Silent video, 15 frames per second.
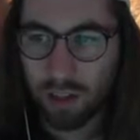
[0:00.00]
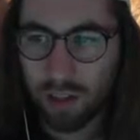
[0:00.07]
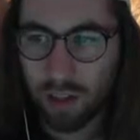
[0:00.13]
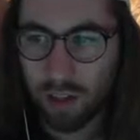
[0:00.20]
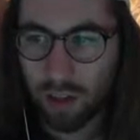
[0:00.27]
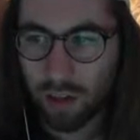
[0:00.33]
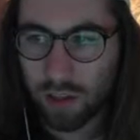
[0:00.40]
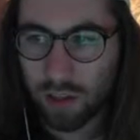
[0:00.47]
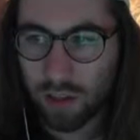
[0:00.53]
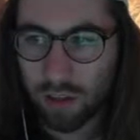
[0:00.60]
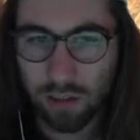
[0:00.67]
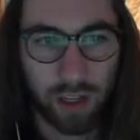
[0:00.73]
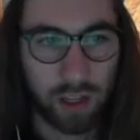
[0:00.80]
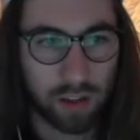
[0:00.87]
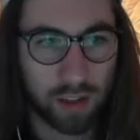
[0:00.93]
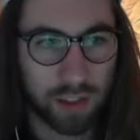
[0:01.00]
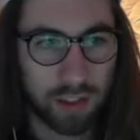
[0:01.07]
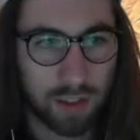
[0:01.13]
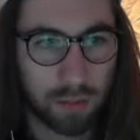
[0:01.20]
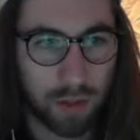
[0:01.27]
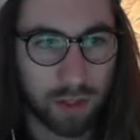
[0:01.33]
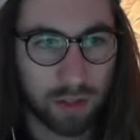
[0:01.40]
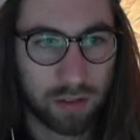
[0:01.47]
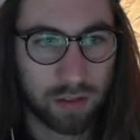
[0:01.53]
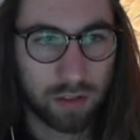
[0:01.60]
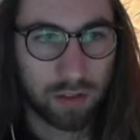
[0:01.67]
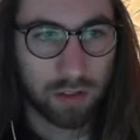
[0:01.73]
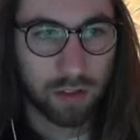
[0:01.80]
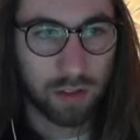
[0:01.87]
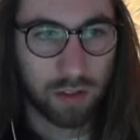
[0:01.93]
They look like this, but
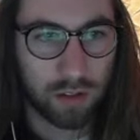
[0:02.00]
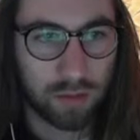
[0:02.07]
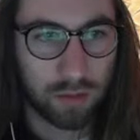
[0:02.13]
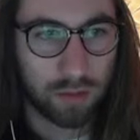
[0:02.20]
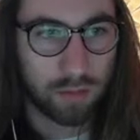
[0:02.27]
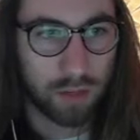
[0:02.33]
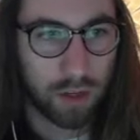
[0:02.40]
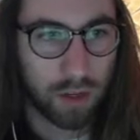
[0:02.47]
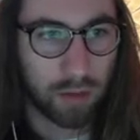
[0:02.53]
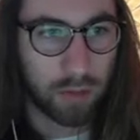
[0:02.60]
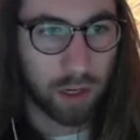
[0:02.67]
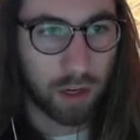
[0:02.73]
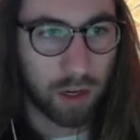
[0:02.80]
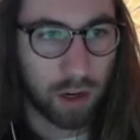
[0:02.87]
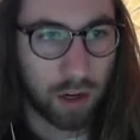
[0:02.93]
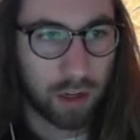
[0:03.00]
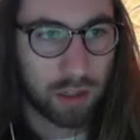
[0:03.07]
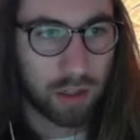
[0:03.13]
on my car.